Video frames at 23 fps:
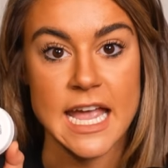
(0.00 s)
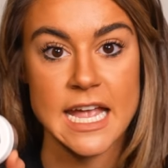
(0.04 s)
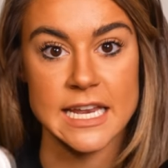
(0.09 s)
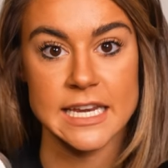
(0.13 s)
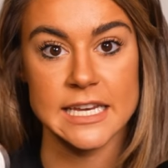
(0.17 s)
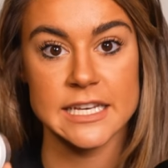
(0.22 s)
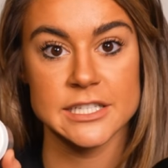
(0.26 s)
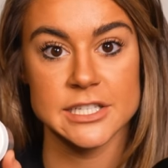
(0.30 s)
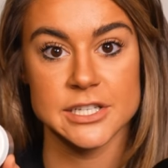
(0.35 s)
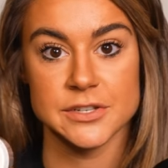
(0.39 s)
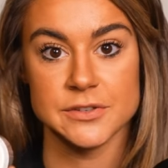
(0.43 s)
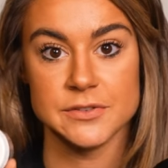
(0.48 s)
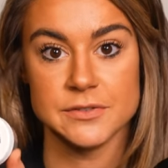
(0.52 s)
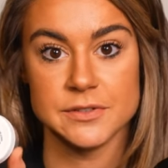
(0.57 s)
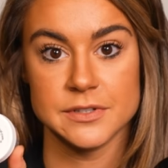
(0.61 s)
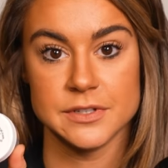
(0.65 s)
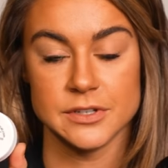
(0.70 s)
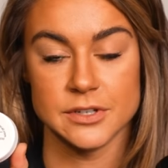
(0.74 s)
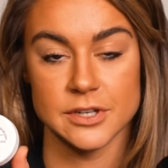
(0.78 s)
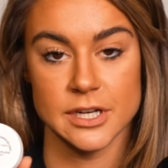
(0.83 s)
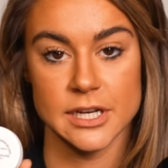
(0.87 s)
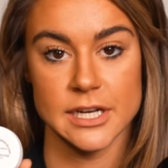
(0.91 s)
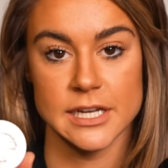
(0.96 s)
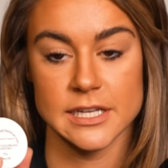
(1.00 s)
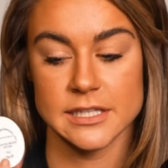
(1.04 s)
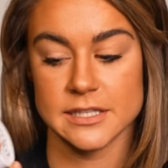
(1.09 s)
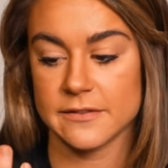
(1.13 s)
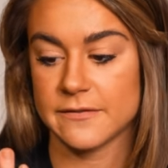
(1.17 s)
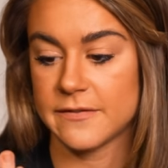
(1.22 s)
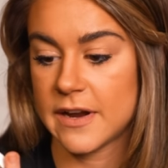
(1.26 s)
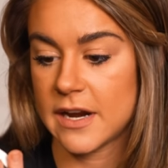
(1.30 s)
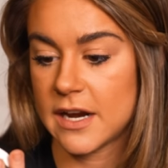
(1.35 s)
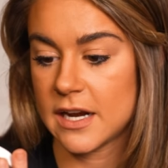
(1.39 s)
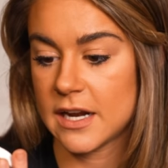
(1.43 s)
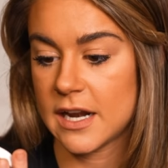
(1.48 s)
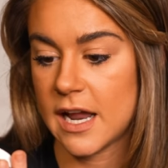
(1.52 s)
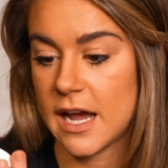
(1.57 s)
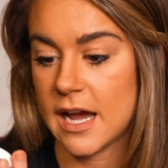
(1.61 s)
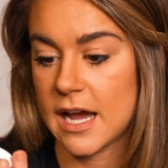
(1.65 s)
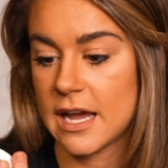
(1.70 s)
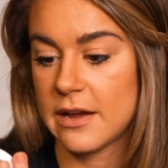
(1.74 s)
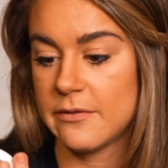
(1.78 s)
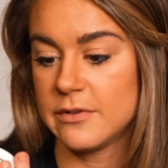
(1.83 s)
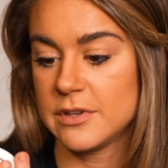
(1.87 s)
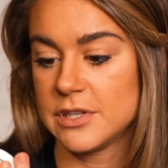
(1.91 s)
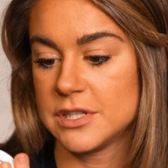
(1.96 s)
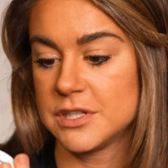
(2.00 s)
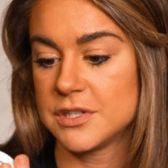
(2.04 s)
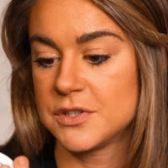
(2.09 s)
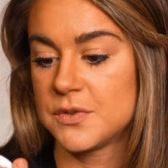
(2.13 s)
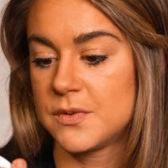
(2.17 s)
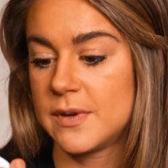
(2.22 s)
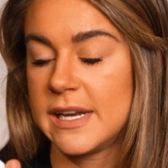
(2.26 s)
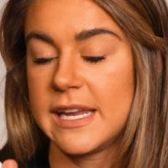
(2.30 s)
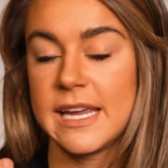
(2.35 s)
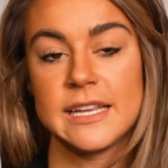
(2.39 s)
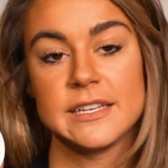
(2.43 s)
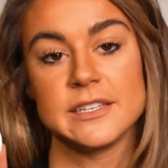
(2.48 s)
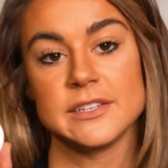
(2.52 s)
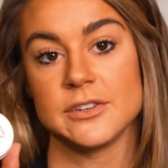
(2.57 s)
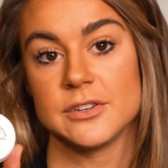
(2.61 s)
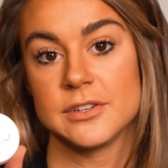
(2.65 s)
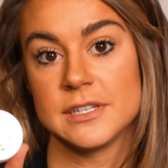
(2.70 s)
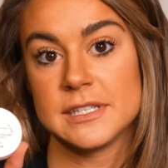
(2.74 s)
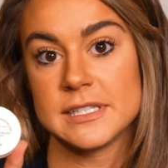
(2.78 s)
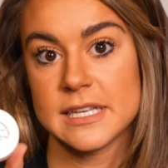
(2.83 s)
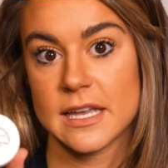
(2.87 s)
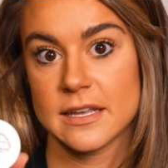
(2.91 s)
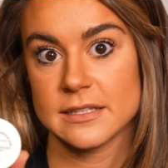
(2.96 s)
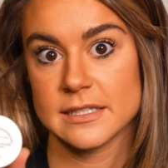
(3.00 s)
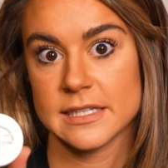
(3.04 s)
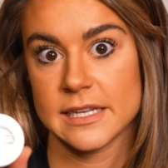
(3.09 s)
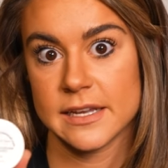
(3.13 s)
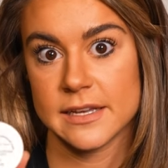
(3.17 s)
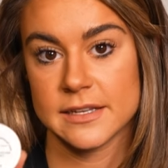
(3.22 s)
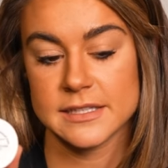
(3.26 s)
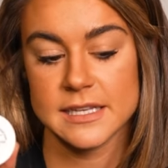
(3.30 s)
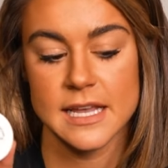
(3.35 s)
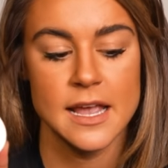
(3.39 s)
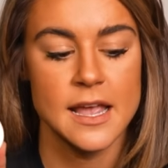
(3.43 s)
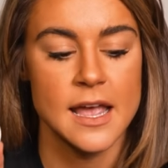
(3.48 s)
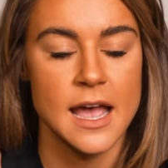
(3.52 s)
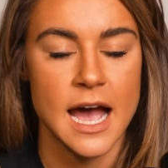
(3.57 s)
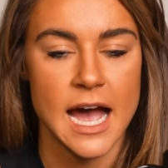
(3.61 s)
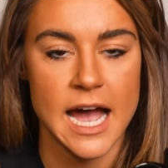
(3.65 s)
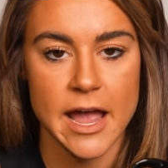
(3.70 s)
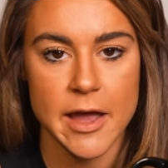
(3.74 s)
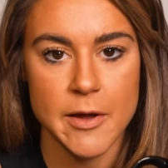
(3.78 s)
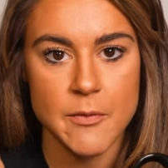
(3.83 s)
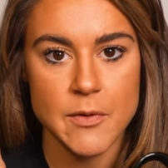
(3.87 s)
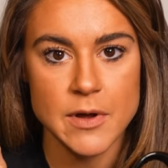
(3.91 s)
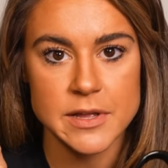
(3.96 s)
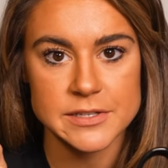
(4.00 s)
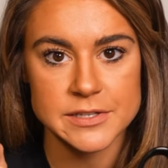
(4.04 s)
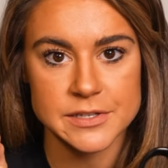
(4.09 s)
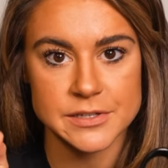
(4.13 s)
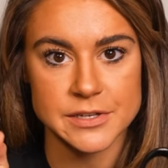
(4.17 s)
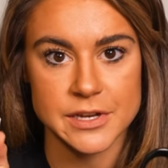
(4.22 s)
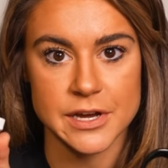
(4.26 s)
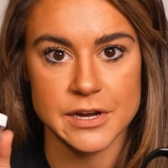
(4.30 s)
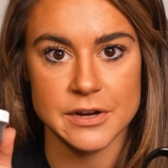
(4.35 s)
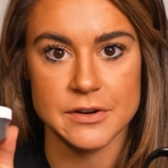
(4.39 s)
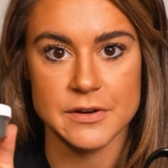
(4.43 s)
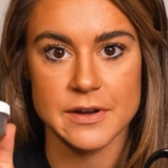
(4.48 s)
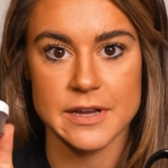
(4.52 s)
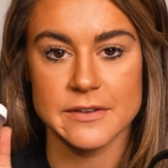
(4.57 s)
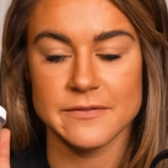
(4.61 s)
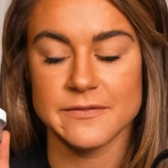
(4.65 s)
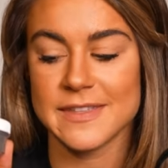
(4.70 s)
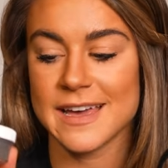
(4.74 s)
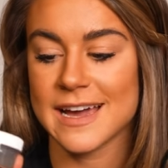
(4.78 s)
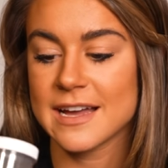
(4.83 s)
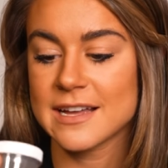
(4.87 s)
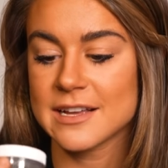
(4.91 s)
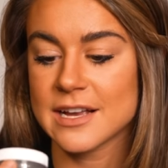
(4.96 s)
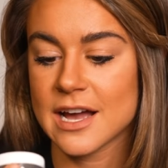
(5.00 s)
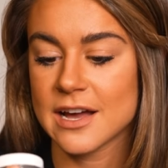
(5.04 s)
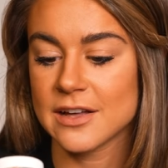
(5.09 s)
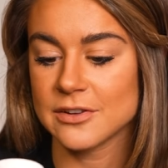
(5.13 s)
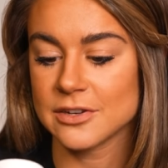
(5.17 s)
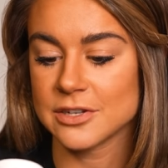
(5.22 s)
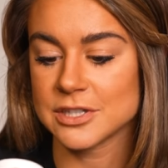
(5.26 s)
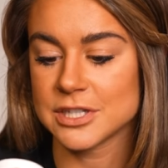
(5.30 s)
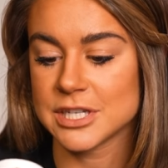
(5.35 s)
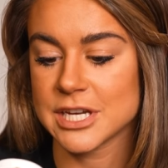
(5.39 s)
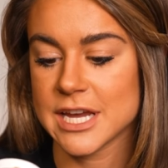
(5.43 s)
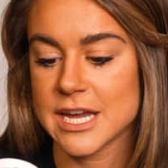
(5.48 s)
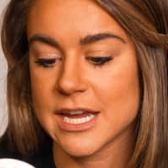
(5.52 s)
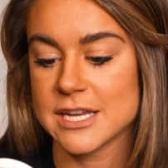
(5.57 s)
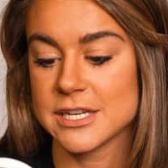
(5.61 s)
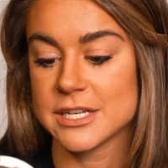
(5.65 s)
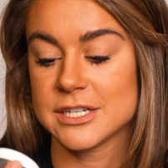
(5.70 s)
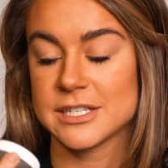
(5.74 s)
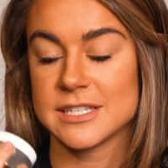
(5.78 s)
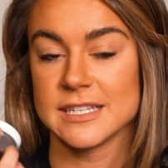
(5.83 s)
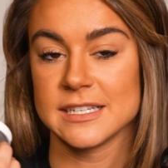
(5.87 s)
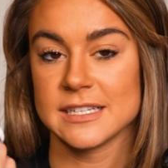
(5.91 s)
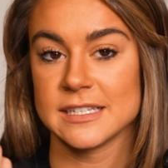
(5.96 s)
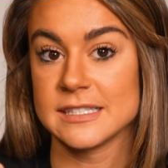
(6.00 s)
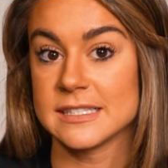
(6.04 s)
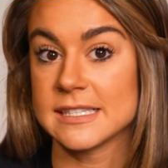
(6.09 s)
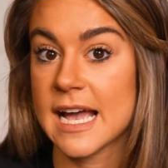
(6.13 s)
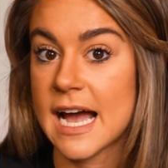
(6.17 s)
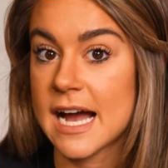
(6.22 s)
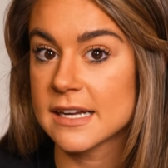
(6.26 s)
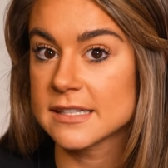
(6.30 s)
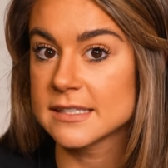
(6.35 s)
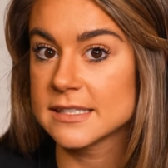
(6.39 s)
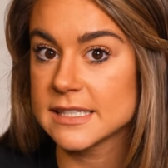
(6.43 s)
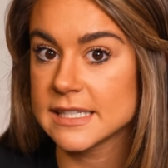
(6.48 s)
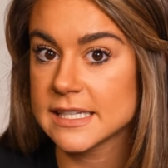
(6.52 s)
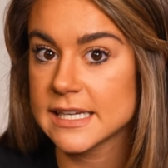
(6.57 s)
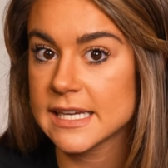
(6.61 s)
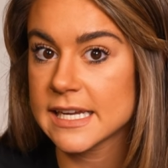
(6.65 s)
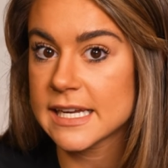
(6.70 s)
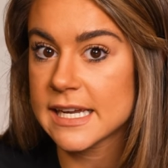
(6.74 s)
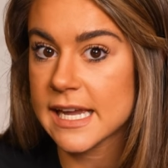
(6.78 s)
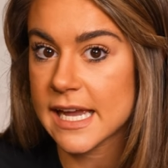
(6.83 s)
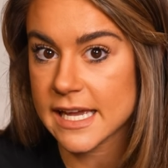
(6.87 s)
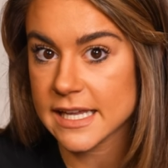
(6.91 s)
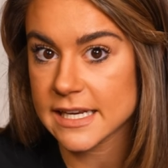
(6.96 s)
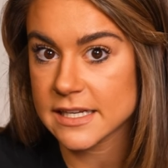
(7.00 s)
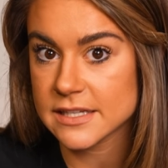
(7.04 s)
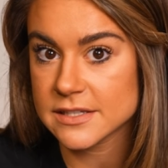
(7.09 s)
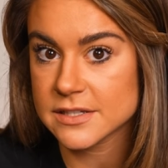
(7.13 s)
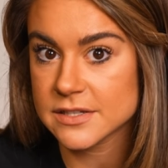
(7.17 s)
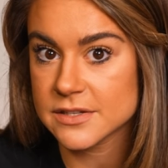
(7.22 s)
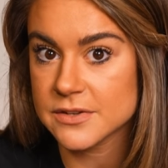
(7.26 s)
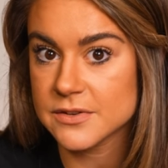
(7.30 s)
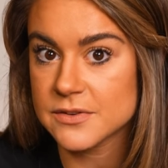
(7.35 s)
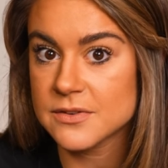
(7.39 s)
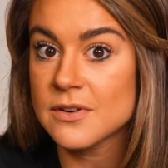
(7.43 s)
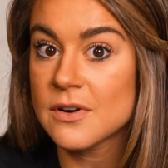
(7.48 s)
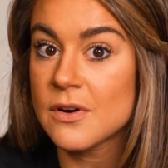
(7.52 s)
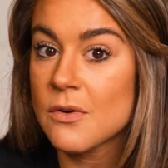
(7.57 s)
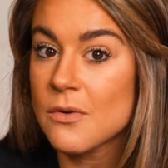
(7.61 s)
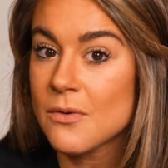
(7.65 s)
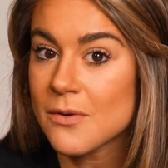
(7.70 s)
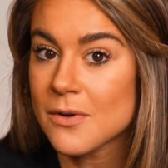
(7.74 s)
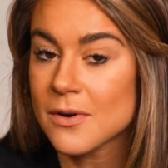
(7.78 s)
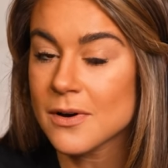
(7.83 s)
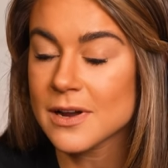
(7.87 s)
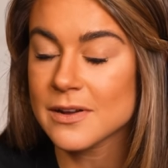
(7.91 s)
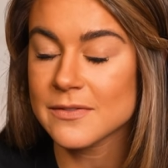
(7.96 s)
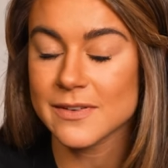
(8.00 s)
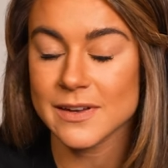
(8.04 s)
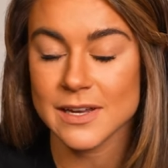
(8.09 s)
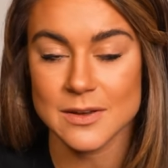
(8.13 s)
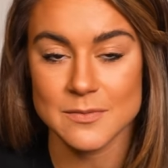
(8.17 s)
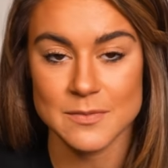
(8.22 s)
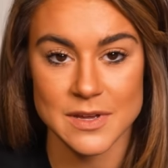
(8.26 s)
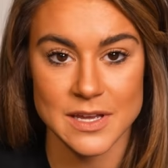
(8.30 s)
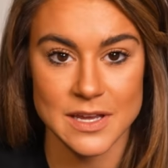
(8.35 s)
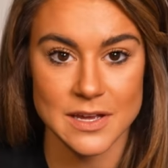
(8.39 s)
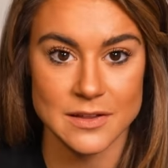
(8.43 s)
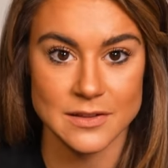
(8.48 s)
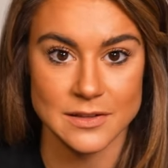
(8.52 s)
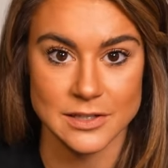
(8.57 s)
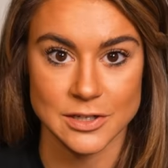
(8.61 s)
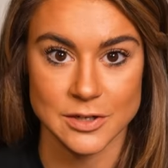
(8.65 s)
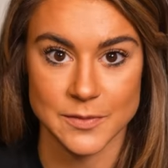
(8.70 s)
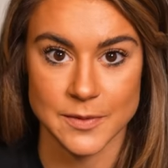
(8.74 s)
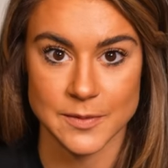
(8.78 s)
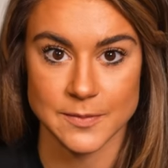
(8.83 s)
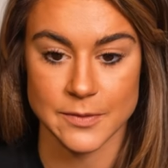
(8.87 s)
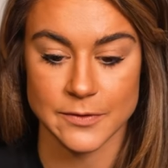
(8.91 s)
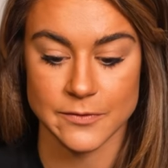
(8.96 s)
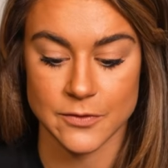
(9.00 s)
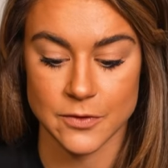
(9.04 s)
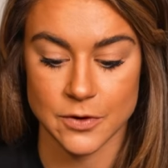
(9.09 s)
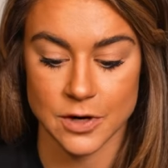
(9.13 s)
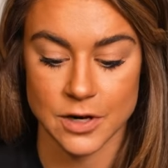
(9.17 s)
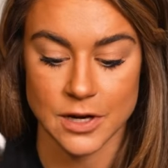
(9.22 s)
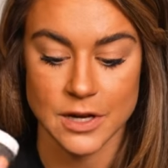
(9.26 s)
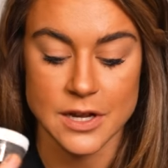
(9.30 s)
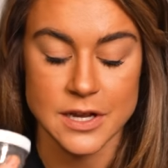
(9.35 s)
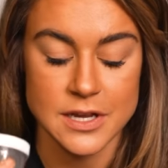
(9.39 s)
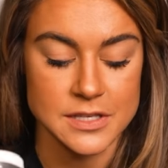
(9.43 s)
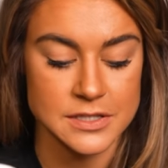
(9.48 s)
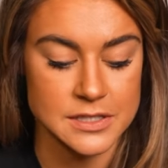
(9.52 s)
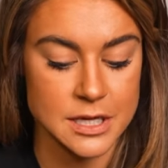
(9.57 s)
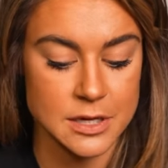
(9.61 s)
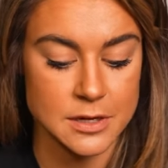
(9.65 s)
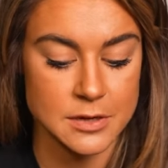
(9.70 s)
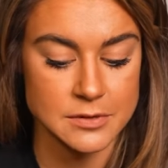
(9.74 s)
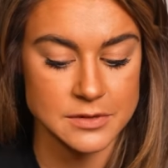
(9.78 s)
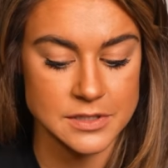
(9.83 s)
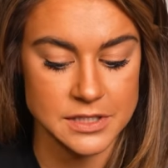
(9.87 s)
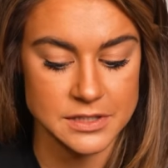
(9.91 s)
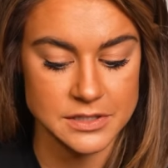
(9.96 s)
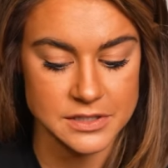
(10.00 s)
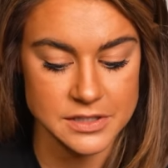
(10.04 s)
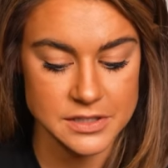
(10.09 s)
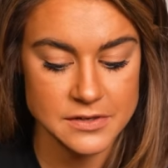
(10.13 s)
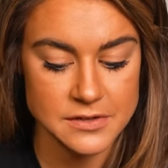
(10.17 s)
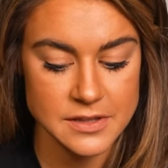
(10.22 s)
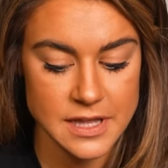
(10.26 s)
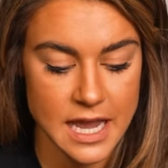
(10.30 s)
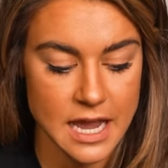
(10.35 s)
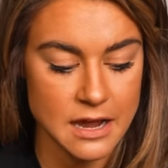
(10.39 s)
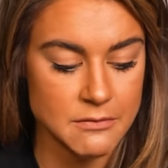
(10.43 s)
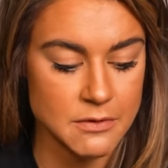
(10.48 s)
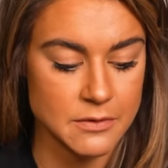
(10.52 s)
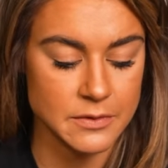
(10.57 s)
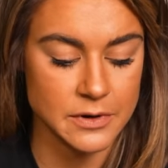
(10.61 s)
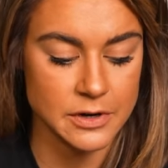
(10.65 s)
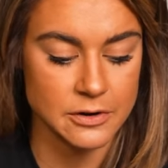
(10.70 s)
eighty-two degrees Fahrenheit, which is twenty-eight degrees Celsius. I want to know if that color change is exactly at eighty-two, or if it can be a little bit before. So to do that, what we're